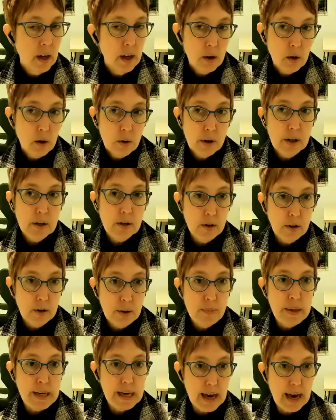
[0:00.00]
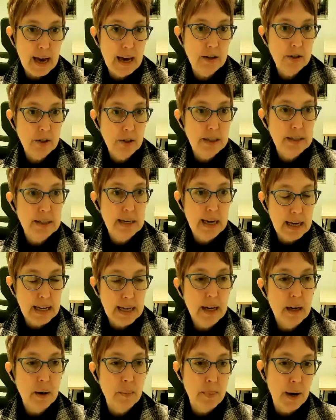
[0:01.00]
or it could be actually
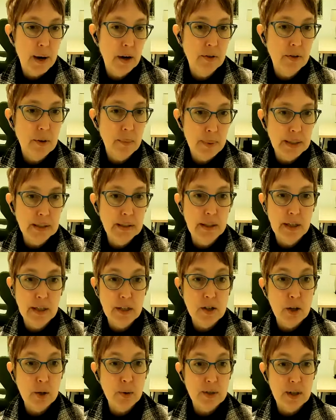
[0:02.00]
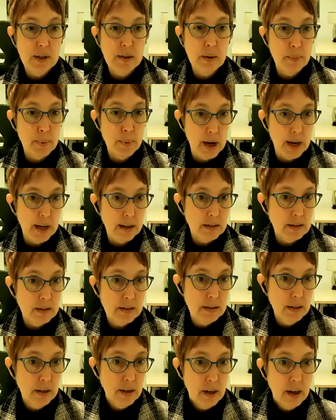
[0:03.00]
taking apart the building and using the
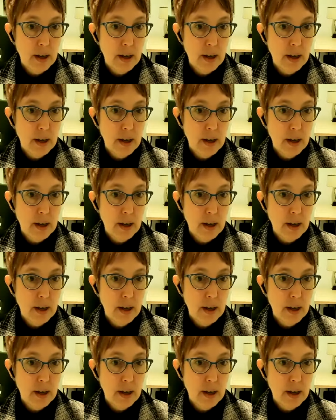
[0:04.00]
bricks.